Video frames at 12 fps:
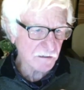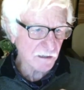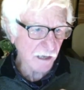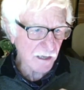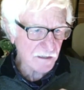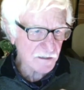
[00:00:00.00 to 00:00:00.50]

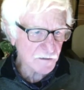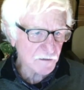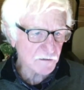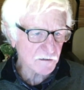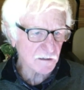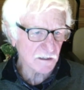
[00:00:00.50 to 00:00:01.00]

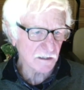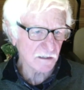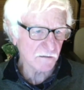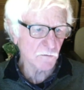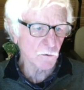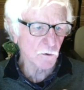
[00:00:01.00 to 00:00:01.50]
last
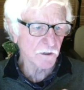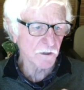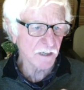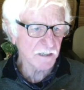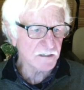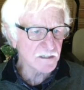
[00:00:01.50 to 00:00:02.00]
war in
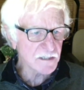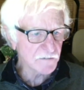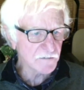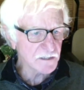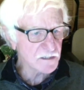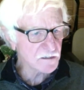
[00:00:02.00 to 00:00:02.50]

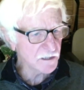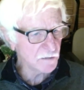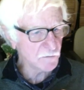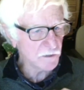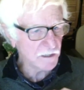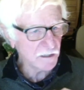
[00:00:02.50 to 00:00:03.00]
1973,
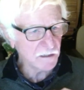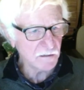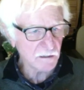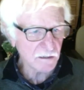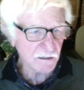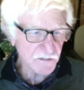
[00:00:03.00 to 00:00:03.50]
we
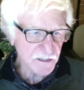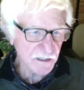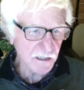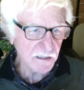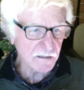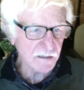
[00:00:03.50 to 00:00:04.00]
have
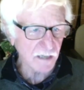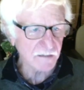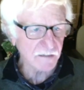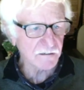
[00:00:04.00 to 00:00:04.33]
seen that